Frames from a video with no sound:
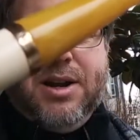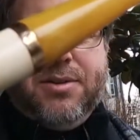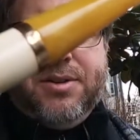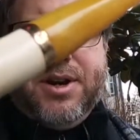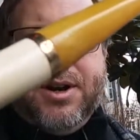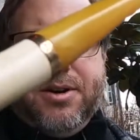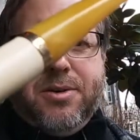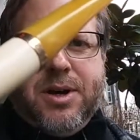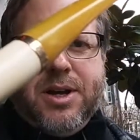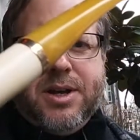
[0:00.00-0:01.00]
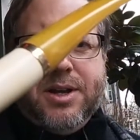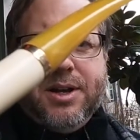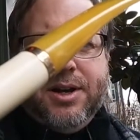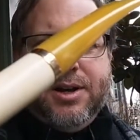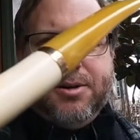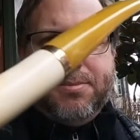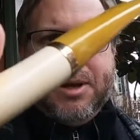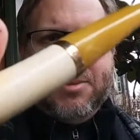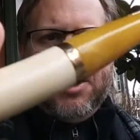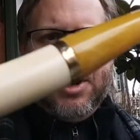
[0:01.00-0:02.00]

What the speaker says: I don't know. I know people